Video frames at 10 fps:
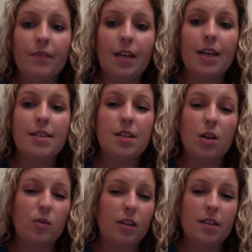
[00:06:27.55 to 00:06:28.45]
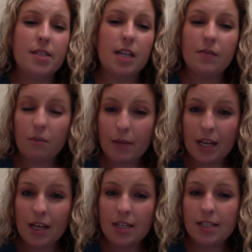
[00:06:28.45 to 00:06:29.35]
It's unrealistic for
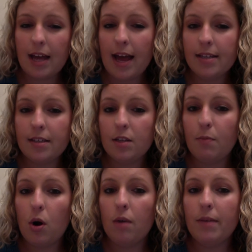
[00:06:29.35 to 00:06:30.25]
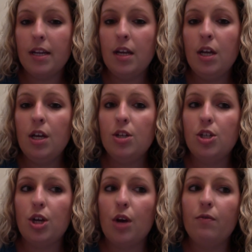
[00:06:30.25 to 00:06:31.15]
me to ask the department to
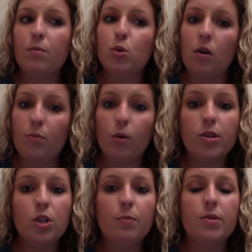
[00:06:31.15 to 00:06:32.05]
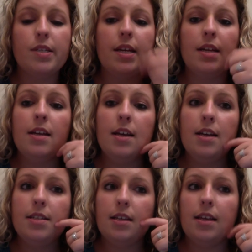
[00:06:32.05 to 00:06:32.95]
go from 12.2%
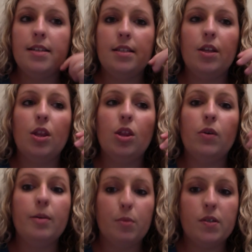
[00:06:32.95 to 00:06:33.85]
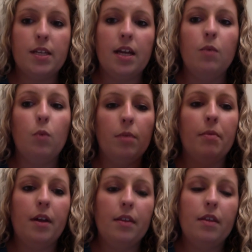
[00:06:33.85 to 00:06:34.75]
to less than 3% in 1
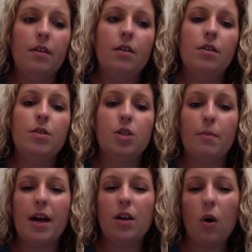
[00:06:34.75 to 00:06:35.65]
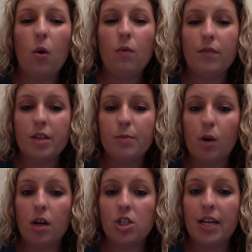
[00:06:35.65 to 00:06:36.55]
month, so my goal for this
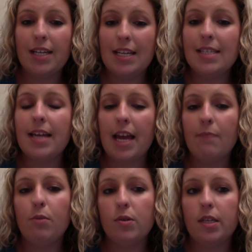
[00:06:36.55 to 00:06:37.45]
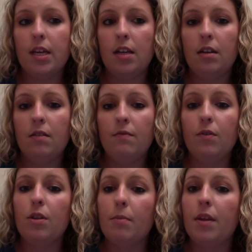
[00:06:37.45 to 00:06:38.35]
project is 8%
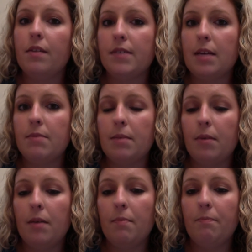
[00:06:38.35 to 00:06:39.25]
for the month of September.